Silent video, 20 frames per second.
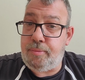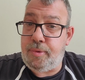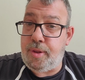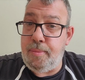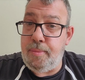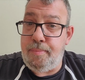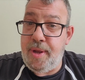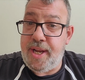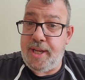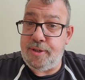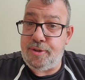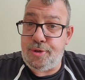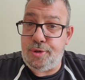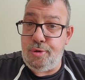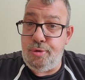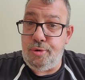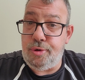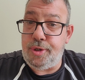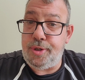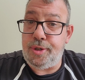biggest
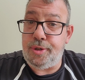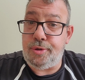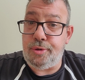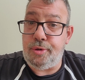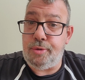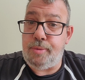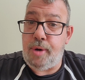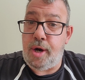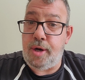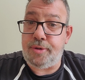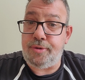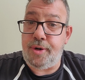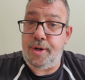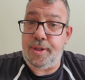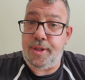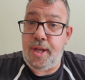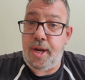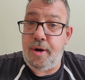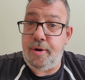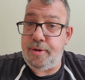tool in your toolbox right
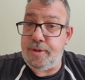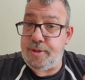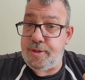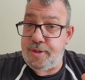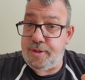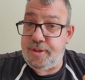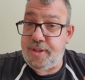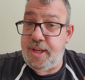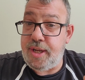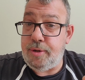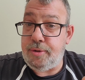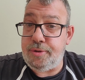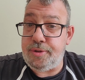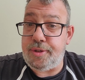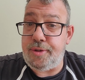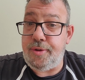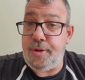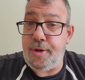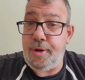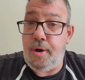there, is the skills
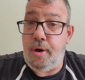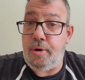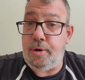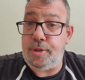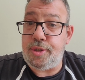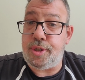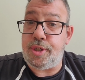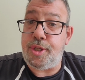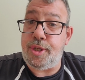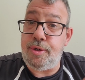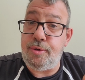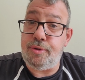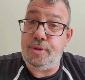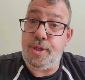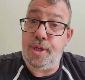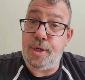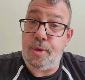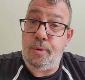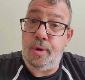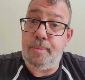and the knowledge to use the
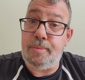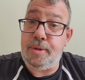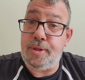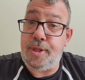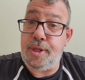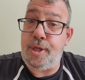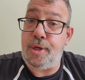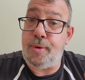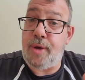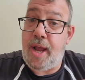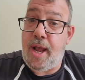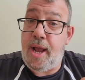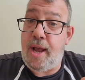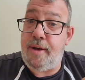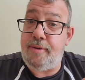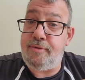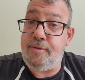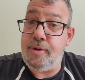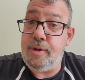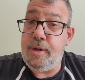equipment that you
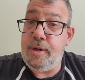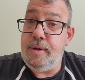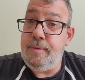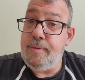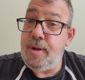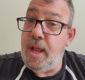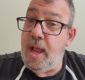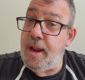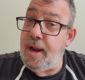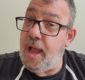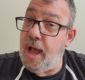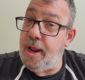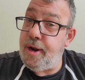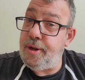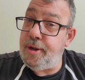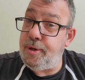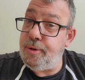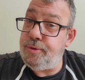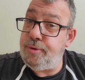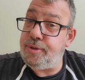have, and how
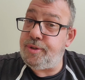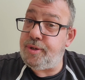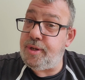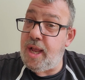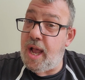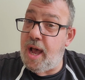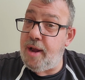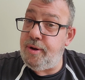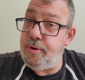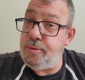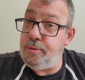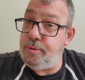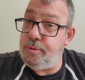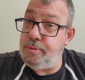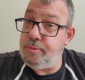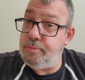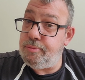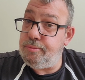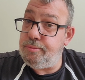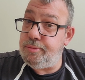to
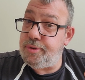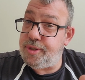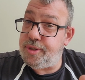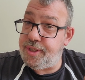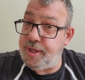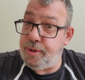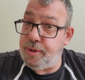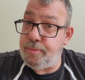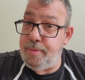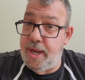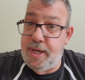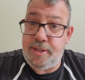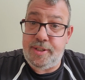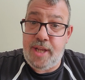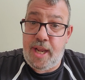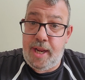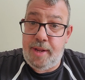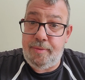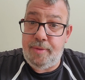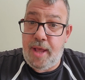still
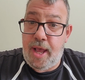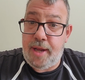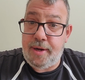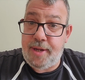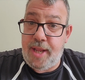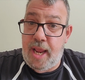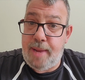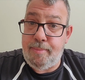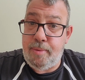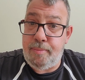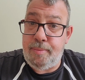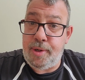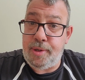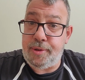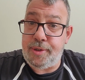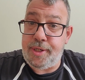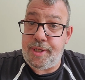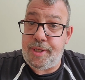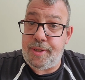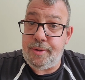maintain that
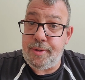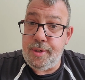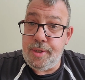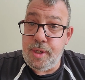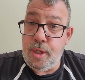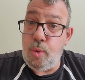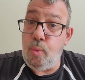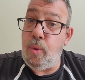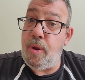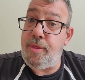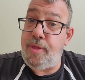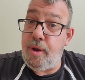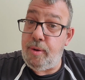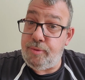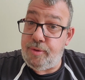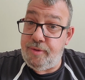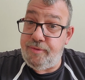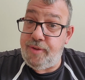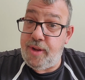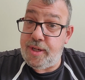capability without
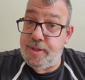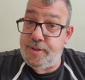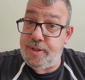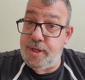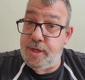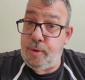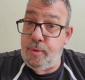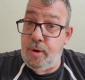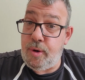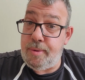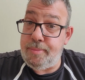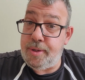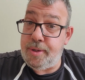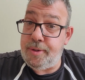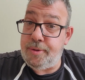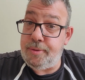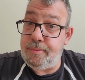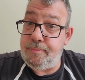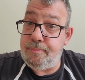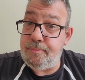the fancy equipment.
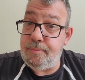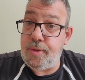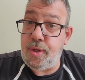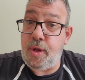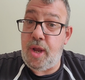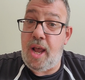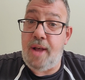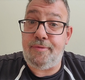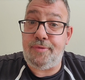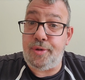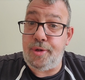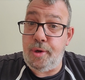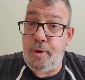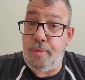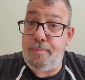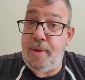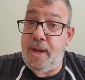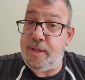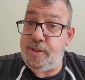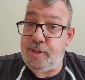You have to know a
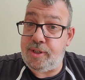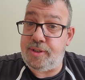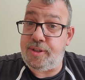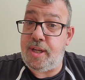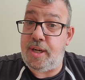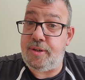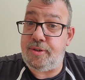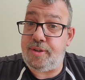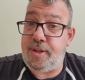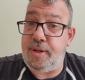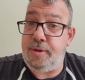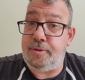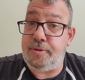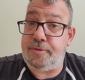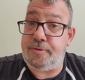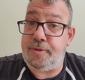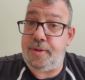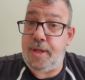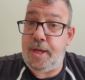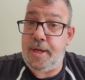basic set of skills
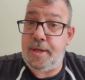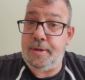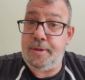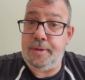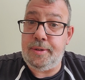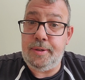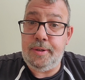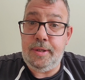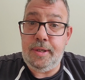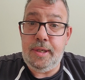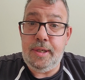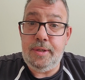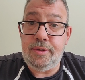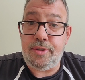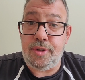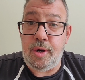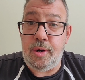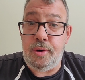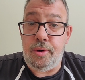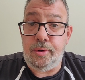for that.
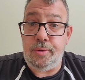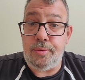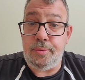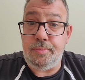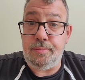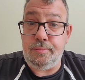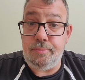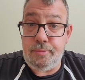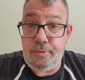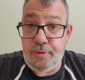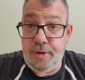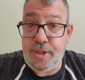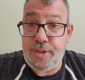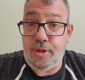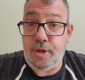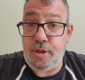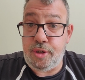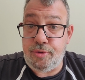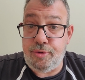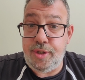So
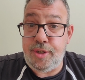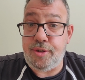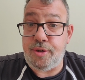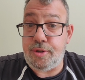research, read,